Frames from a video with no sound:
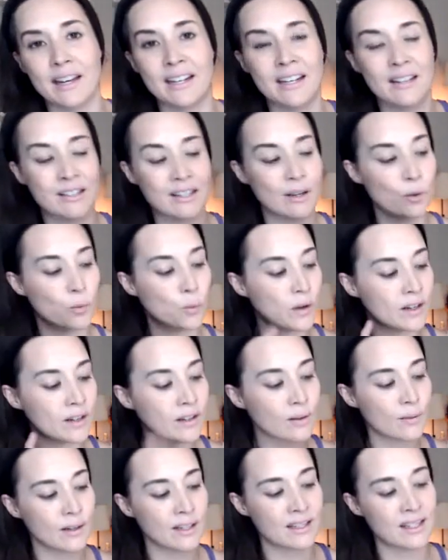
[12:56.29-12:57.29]
And so one of the
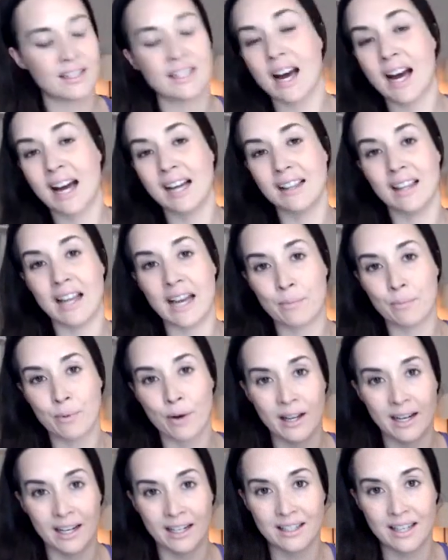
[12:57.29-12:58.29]
reasons I like
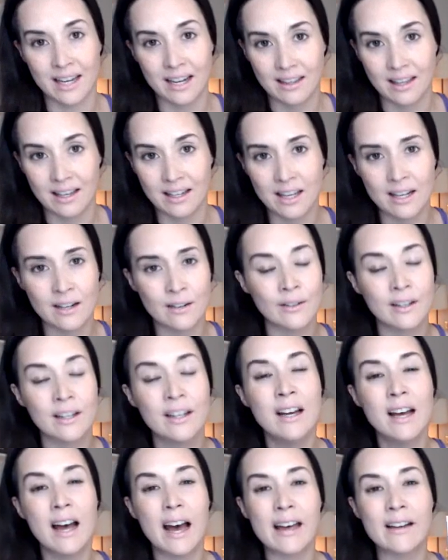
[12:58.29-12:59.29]
products like this, I don't
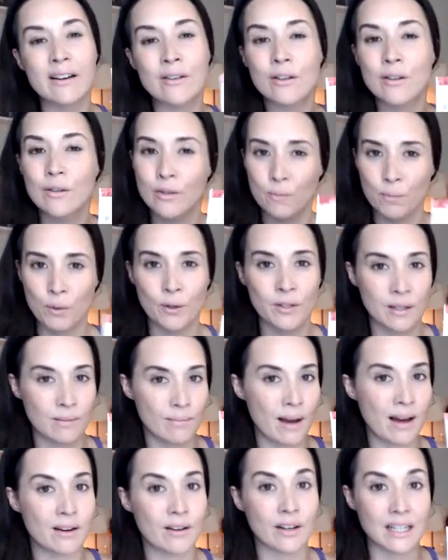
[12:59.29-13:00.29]
I don't use protein
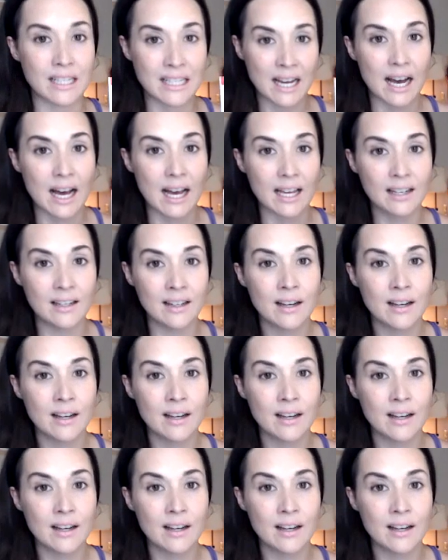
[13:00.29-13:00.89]
powder a ton,